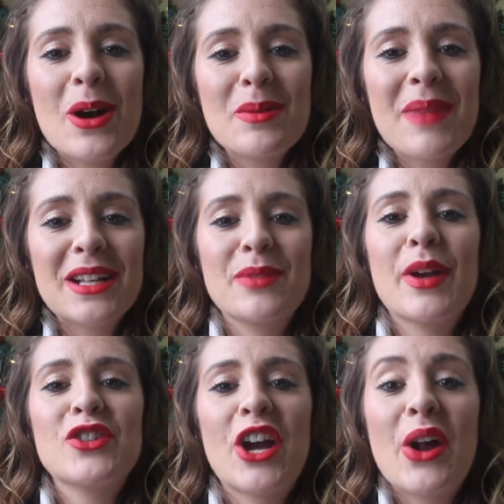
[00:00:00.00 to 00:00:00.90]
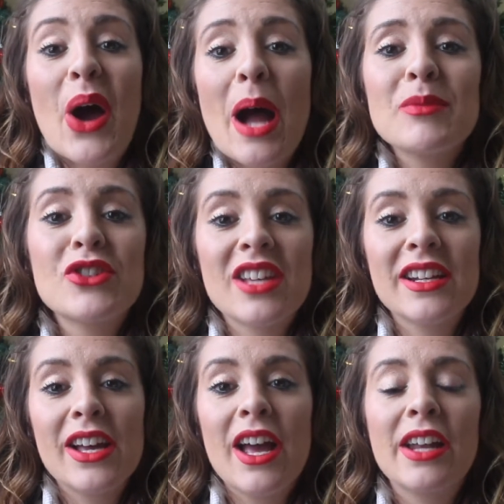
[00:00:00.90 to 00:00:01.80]
and welcome back to my channel. I'm
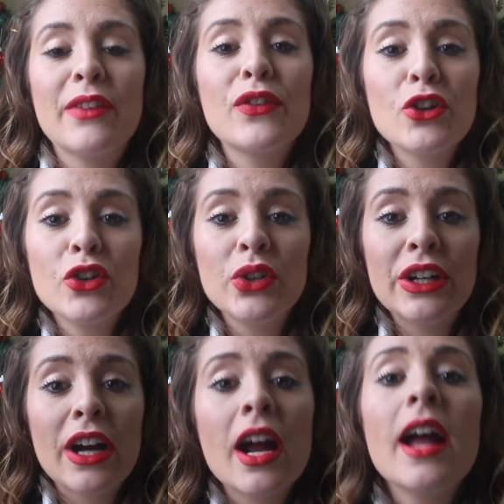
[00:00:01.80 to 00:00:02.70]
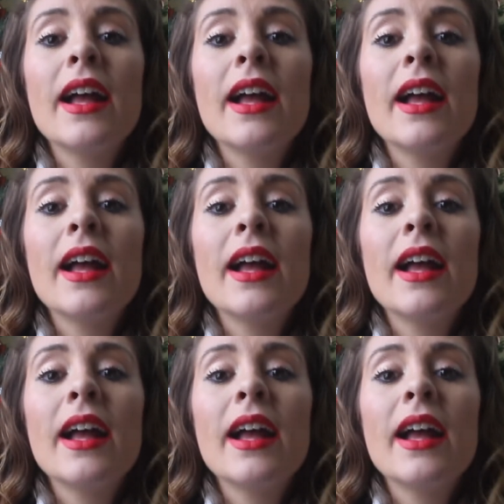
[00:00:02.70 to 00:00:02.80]
Jesenia and if you're new here,